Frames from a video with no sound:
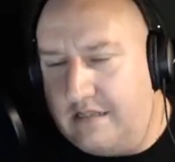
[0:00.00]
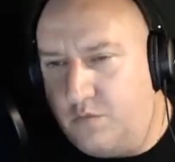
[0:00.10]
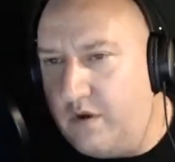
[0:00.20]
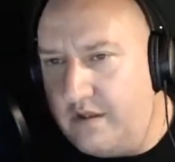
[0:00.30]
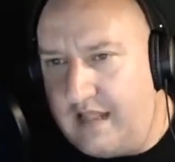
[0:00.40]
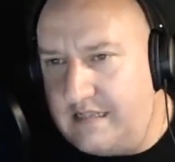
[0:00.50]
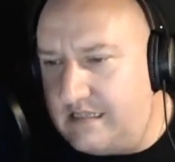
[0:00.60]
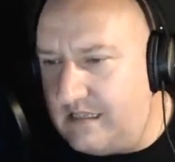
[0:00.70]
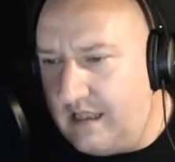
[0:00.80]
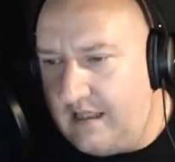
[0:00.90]

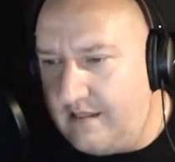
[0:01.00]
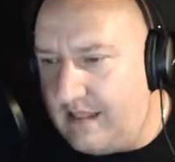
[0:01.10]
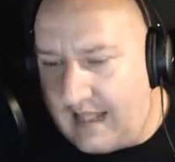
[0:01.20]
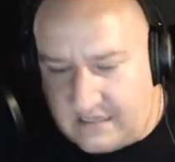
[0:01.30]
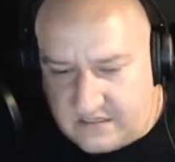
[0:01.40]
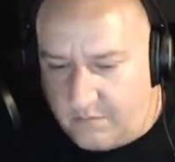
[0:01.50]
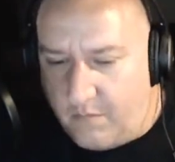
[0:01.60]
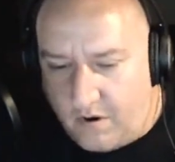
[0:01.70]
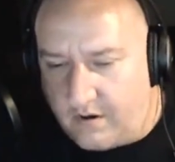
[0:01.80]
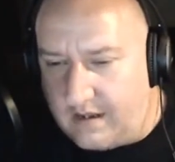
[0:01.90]
the
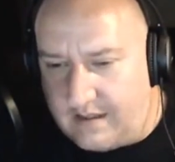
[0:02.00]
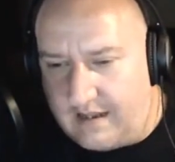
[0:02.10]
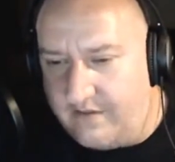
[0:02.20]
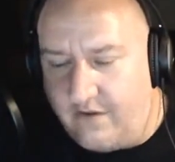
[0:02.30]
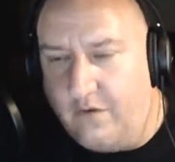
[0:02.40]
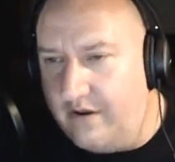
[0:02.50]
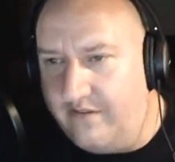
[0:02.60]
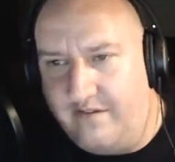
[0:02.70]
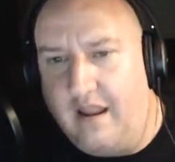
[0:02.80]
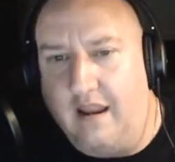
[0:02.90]
market that is going to
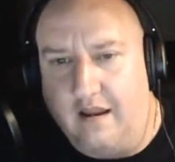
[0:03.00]
stay.